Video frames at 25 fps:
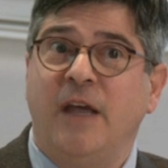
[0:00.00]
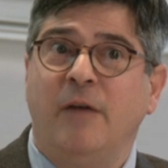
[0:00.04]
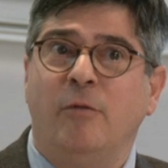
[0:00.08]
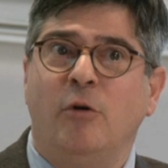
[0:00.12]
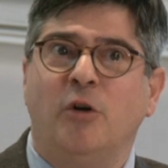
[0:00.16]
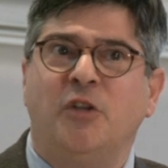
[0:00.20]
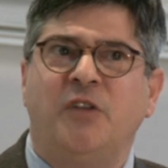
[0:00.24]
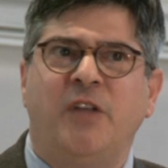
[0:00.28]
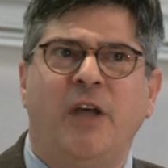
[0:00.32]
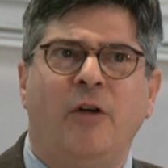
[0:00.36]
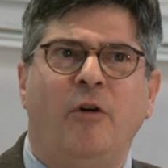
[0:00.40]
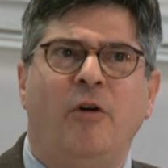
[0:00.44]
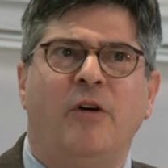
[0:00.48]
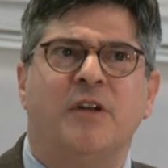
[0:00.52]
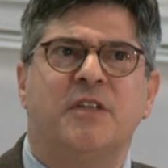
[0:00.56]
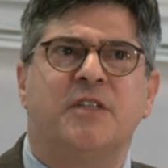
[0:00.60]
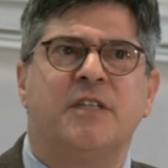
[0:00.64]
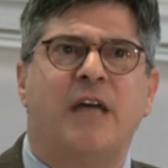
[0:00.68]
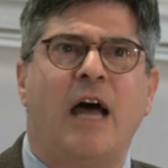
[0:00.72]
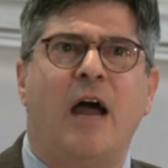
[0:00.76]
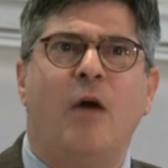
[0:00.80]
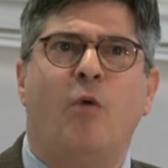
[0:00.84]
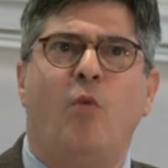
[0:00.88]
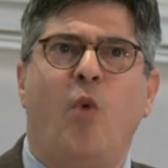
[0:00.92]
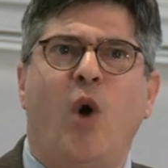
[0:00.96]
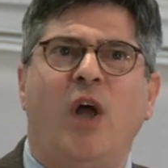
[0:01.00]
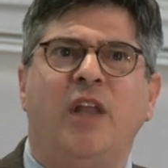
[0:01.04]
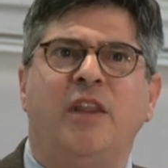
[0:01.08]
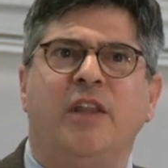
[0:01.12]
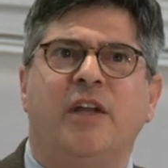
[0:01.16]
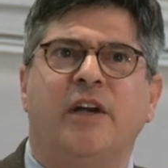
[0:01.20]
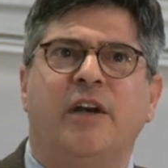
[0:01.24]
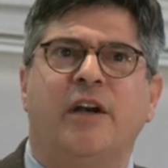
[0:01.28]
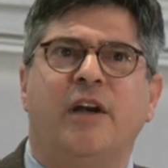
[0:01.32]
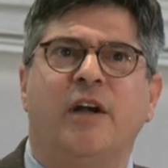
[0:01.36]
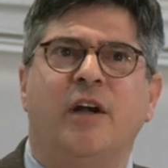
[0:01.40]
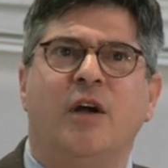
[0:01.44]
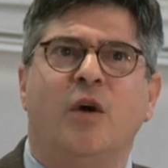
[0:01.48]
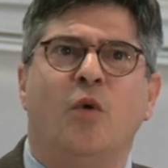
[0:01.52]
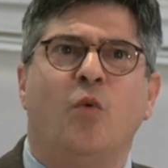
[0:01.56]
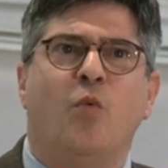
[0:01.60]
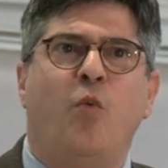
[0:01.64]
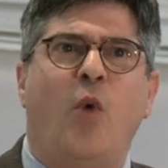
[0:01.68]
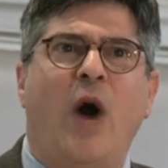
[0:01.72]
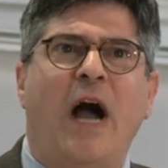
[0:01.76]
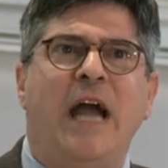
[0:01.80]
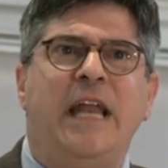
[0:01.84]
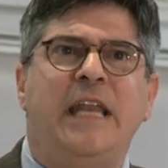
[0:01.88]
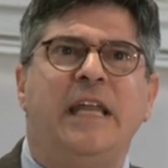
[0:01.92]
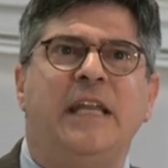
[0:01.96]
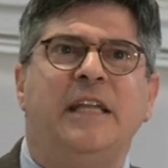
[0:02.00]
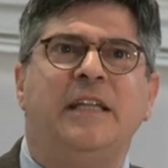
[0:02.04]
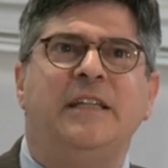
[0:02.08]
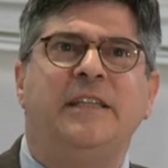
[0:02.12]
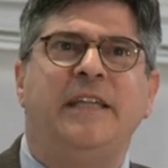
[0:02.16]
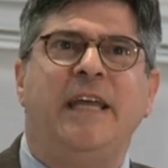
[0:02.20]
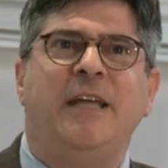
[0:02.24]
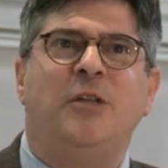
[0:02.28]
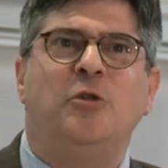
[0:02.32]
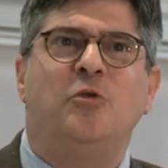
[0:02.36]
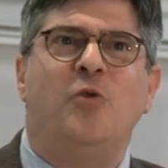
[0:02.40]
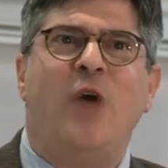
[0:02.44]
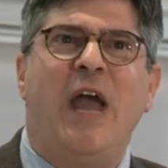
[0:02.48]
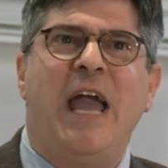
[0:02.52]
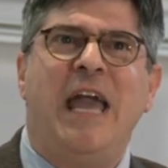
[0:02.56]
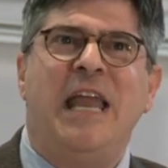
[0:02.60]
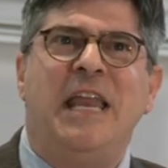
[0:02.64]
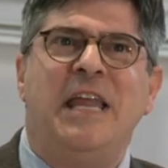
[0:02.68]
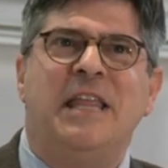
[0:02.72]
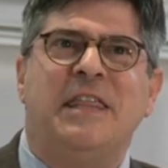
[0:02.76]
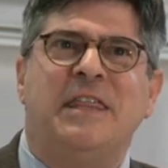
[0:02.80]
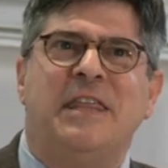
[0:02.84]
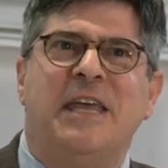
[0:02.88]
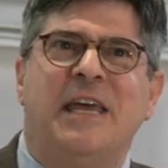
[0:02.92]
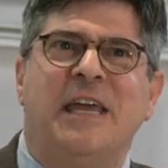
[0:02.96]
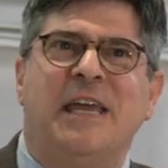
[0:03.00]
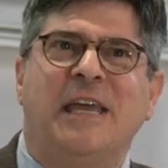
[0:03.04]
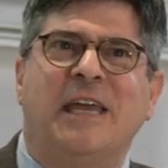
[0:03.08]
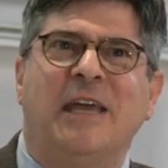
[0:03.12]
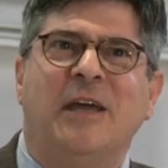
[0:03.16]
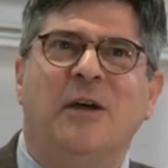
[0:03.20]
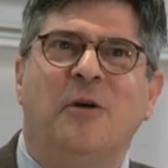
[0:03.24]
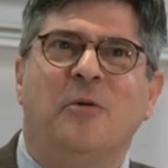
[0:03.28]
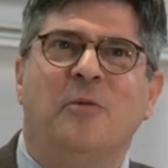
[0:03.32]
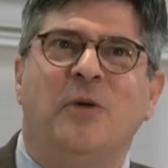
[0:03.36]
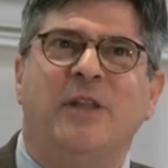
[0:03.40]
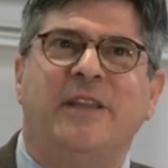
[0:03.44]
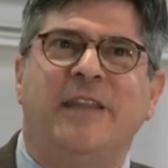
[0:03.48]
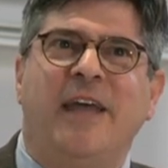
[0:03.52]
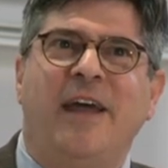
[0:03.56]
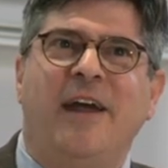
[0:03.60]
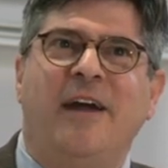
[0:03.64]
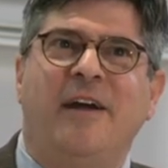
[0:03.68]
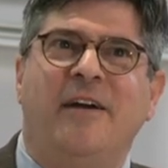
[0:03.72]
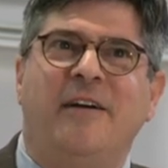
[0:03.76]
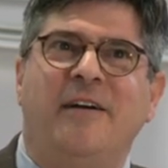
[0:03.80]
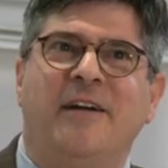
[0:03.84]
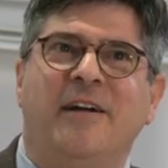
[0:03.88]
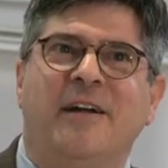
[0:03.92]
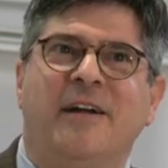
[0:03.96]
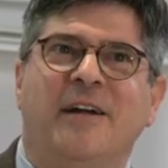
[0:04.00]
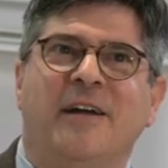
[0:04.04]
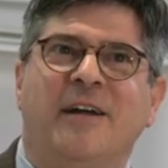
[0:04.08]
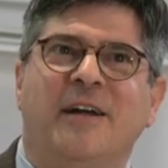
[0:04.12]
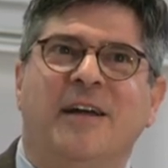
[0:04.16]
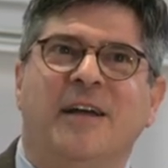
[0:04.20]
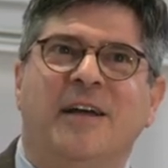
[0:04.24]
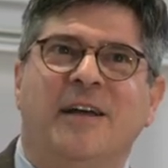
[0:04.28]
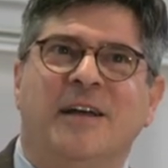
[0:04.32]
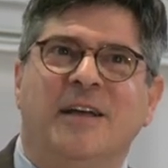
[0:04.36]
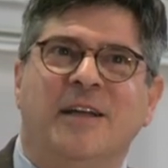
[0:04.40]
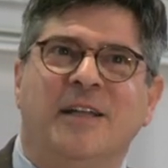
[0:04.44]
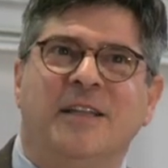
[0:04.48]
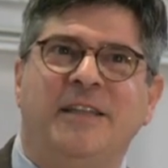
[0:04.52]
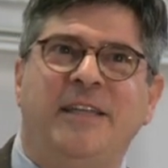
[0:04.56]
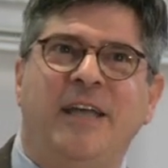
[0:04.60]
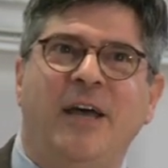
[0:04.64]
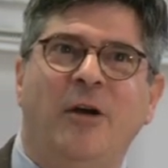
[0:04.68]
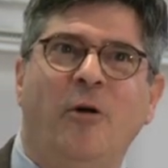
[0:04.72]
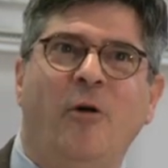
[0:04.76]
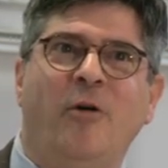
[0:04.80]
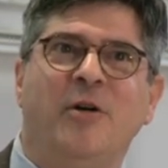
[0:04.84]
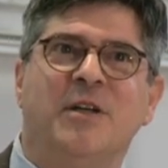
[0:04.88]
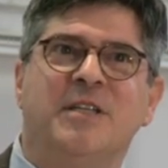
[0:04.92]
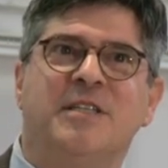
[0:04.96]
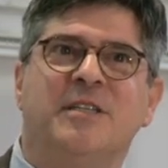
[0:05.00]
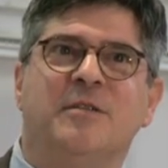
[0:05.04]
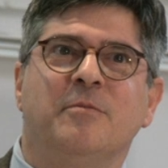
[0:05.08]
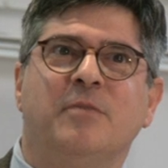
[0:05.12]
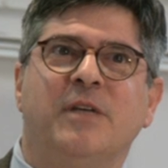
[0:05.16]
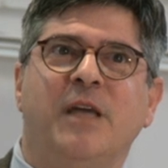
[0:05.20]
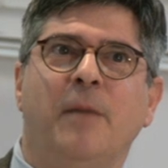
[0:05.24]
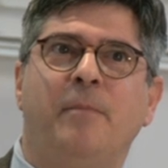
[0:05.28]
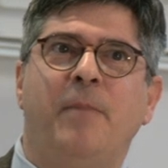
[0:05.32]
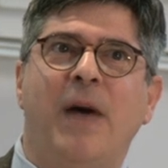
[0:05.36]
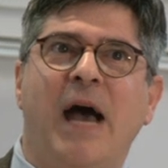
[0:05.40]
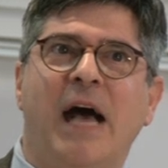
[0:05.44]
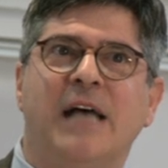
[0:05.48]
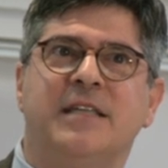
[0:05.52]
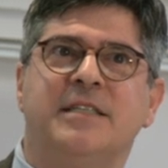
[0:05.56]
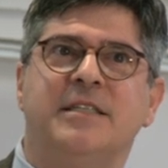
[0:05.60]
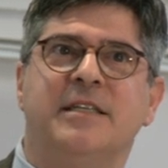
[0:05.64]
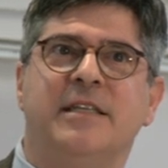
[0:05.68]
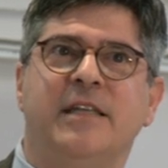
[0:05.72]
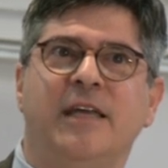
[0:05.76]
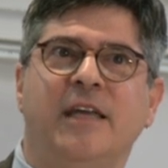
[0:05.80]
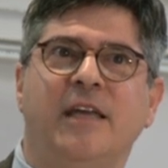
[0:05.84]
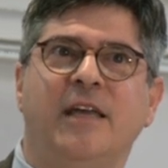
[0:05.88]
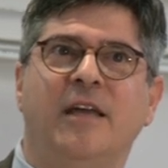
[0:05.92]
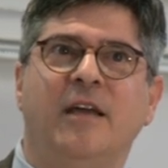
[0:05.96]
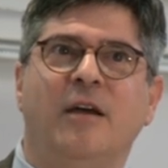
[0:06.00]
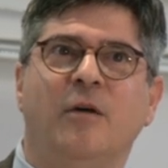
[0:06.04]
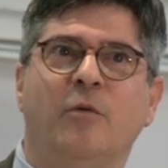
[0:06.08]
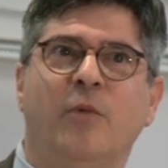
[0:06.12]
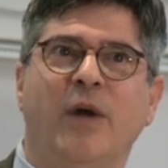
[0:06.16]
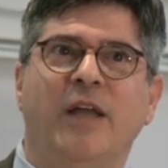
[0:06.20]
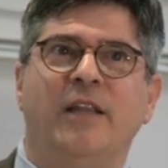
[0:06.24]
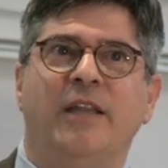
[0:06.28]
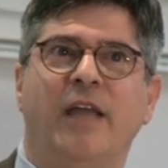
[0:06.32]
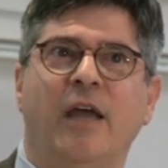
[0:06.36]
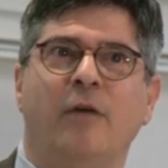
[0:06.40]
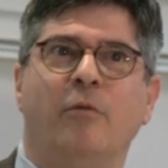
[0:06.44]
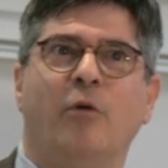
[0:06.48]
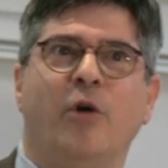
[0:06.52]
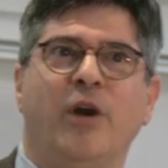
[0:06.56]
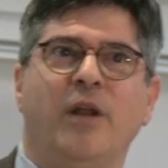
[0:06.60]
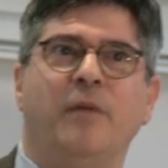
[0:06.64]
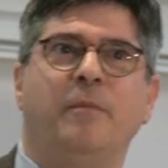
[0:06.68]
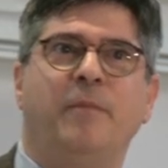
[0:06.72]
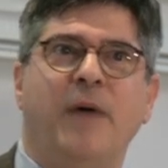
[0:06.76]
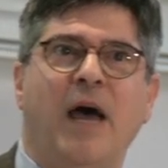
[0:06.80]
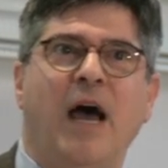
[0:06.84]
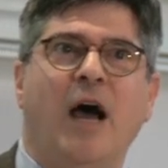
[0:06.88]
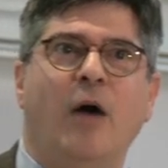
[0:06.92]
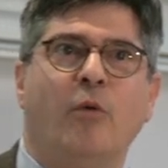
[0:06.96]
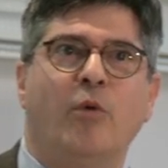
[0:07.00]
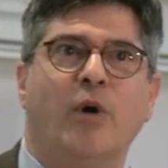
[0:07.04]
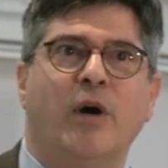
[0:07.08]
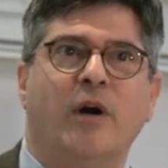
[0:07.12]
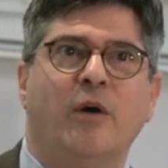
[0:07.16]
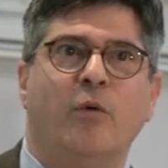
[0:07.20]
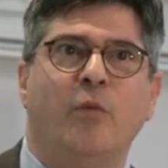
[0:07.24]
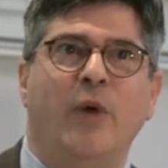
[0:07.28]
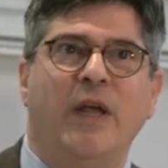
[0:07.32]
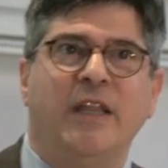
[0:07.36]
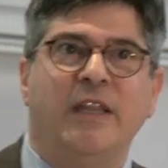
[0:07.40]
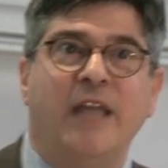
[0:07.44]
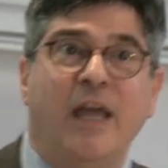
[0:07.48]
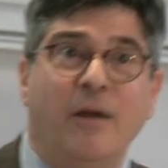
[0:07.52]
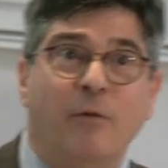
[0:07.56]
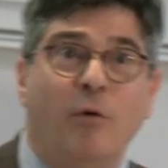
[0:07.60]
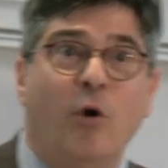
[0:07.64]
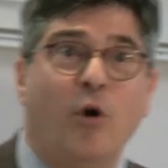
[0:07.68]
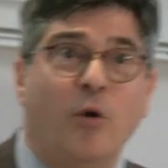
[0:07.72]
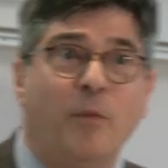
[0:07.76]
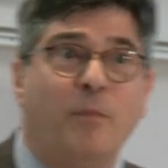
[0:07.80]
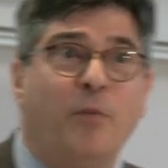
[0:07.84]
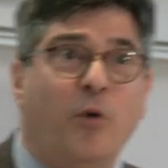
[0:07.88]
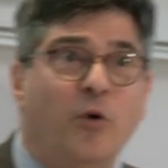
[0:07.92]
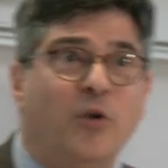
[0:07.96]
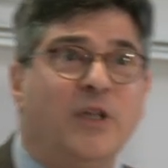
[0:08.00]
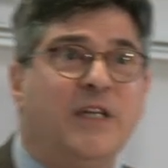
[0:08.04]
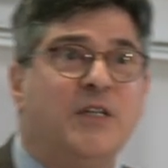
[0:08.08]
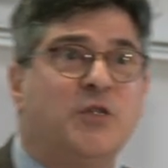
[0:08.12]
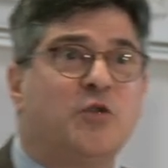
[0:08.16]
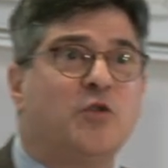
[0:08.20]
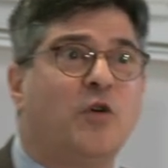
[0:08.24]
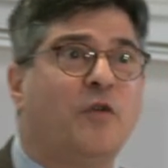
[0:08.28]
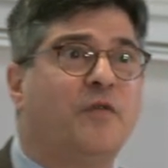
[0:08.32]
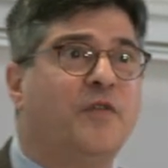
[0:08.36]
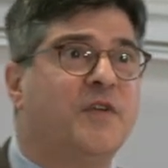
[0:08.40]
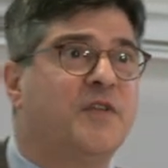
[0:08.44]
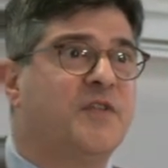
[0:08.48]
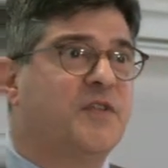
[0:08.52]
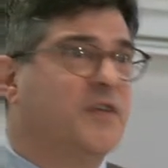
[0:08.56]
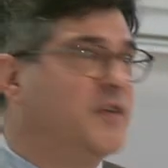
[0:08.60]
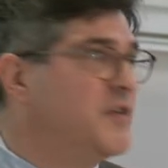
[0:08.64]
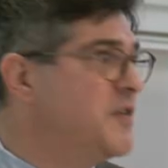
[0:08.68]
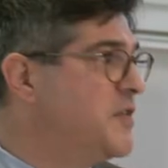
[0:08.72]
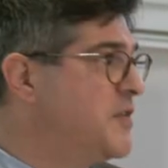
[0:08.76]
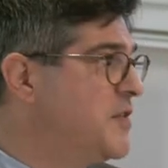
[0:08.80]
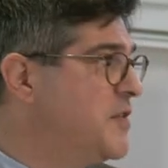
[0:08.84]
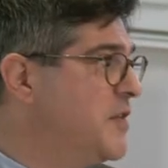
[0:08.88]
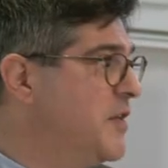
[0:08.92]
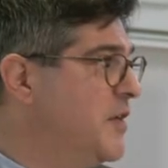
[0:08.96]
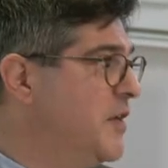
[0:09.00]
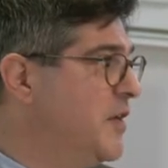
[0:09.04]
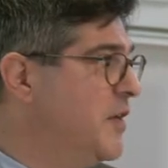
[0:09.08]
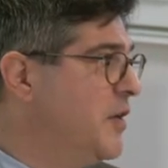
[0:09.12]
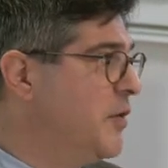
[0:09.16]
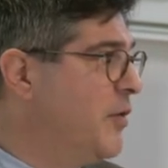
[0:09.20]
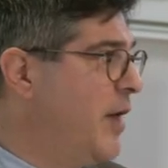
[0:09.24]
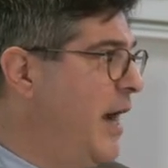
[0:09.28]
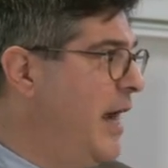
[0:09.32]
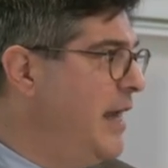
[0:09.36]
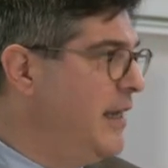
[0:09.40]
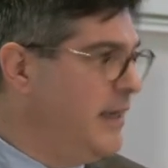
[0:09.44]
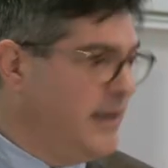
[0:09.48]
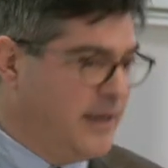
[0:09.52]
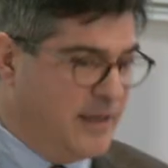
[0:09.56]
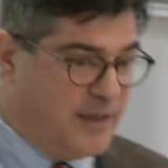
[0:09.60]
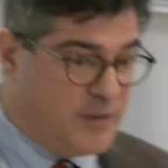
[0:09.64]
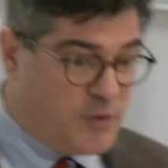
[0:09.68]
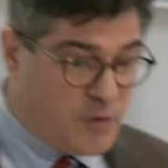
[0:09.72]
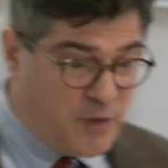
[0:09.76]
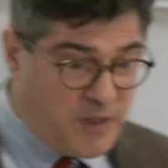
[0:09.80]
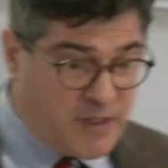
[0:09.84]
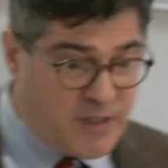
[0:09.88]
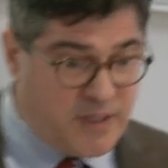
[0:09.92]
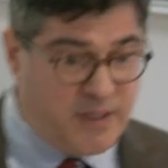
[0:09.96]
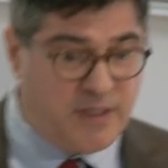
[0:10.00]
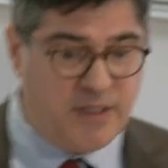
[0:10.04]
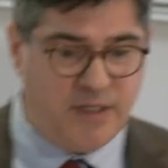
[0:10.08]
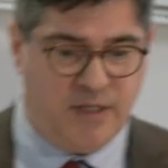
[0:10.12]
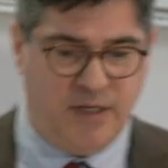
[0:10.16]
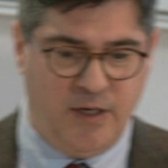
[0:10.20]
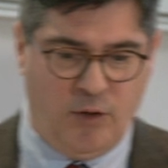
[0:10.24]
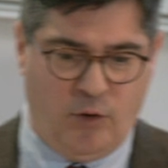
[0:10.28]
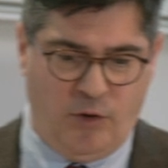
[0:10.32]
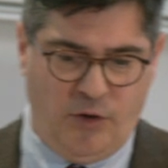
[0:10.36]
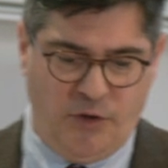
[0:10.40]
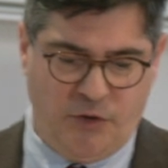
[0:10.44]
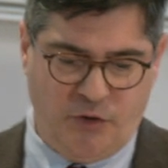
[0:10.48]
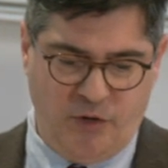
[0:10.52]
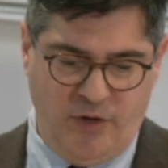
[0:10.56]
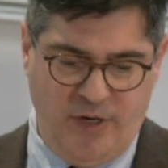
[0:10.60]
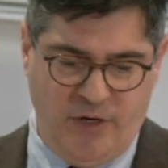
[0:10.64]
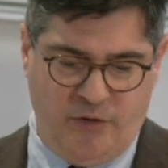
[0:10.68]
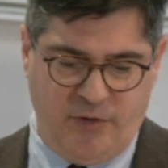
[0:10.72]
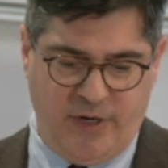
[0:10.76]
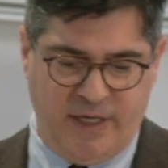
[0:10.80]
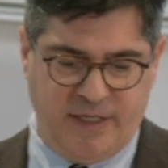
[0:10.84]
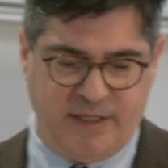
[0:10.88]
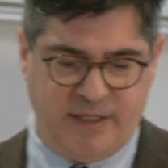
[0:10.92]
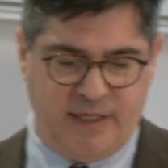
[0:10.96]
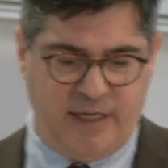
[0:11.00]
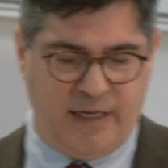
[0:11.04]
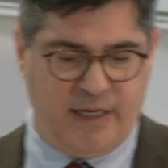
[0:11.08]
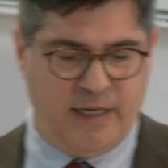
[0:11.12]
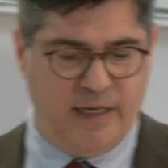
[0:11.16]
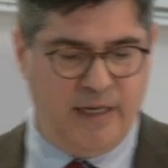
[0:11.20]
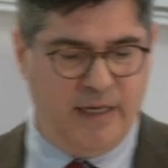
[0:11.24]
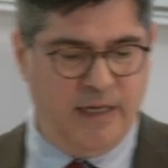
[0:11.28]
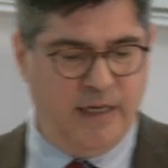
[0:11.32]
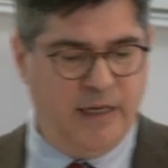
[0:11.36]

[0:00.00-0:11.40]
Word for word: they were terrorists, I wonder why didn't they do anything with their terrorism capacity when they were in power, when they were police officers, right? So it's, it's also interesting.